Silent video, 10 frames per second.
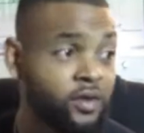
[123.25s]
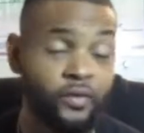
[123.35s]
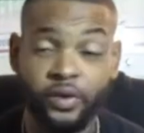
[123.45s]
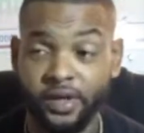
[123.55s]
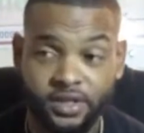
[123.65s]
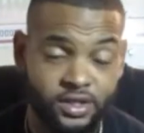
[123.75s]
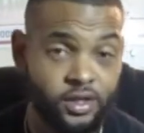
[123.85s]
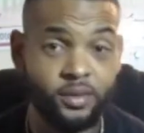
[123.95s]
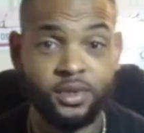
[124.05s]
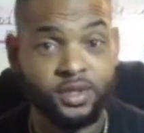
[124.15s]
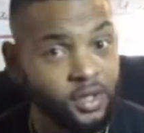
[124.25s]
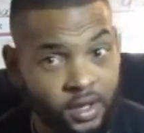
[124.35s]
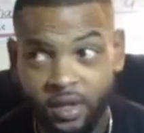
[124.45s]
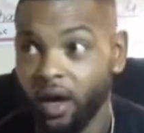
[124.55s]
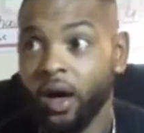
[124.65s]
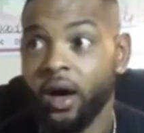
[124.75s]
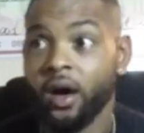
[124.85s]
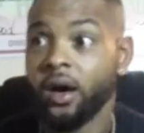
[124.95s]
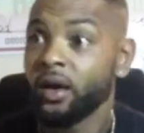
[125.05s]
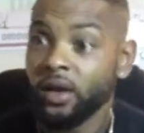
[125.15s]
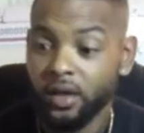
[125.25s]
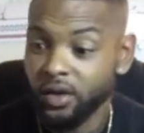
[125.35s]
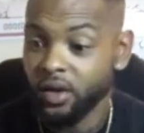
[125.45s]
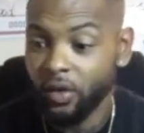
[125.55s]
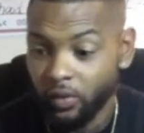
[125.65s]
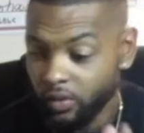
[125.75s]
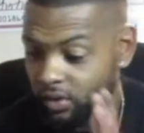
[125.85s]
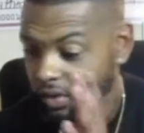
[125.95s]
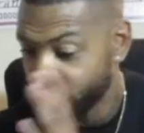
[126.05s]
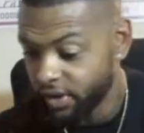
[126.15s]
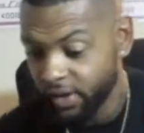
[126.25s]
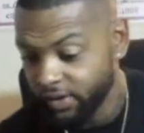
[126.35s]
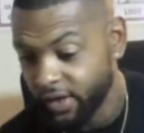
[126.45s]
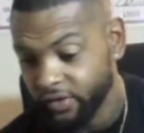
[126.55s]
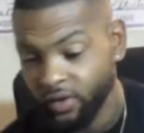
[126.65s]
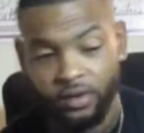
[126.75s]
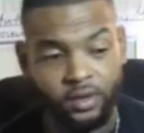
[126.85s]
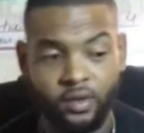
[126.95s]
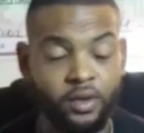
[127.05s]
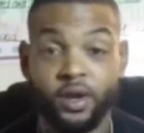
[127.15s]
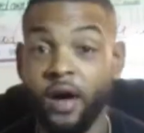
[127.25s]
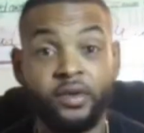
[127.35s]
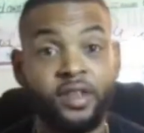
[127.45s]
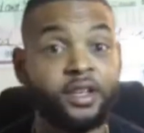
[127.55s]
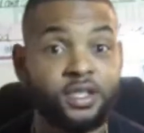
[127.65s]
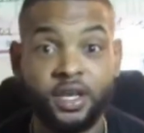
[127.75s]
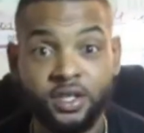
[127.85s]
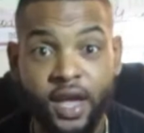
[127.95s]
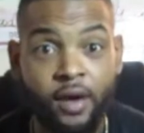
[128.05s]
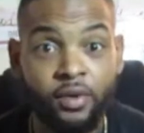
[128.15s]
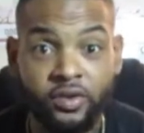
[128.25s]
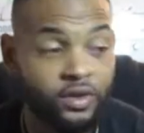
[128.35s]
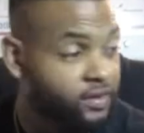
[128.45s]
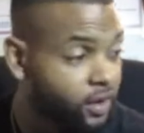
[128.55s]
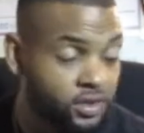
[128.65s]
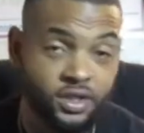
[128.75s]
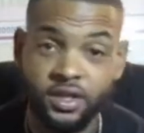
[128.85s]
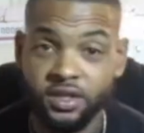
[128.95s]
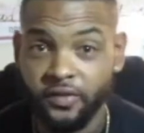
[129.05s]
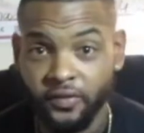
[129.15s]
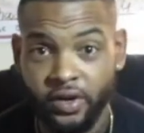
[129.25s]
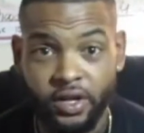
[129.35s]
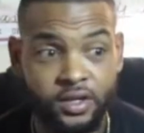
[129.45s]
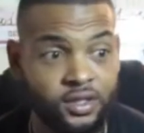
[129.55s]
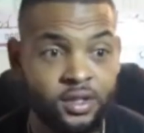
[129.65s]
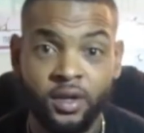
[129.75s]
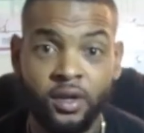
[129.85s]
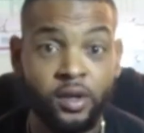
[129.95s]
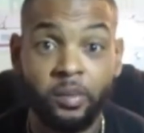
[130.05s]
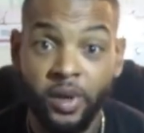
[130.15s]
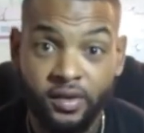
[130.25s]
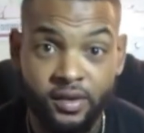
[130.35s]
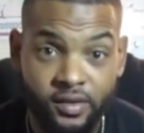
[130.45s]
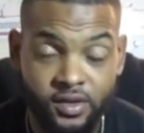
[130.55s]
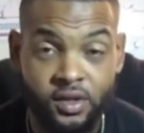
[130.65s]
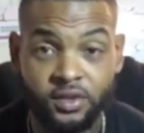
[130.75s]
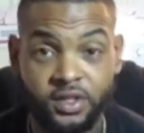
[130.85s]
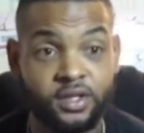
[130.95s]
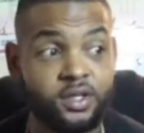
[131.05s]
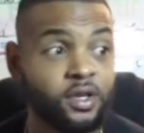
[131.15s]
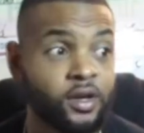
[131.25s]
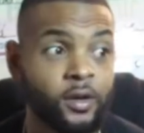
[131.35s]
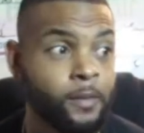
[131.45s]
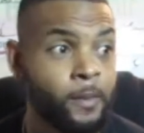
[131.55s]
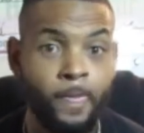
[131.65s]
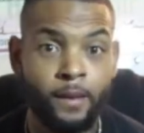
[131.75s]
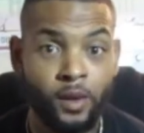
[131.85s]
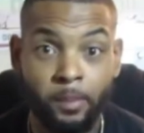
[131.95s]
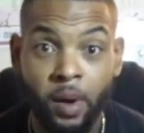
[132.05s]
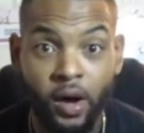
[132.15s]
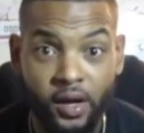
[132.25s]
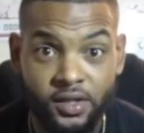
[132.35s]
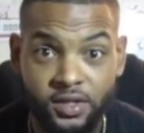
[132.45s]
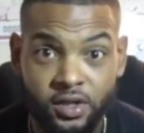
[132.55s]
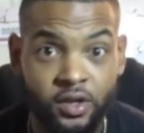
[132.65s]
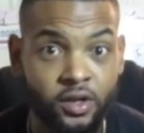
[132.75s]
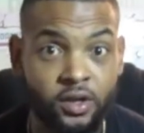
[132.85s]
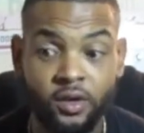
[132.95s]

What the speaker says: Friendships, you know, things that you, conversations that you have with your associates, your friends, your business associates, your boss, your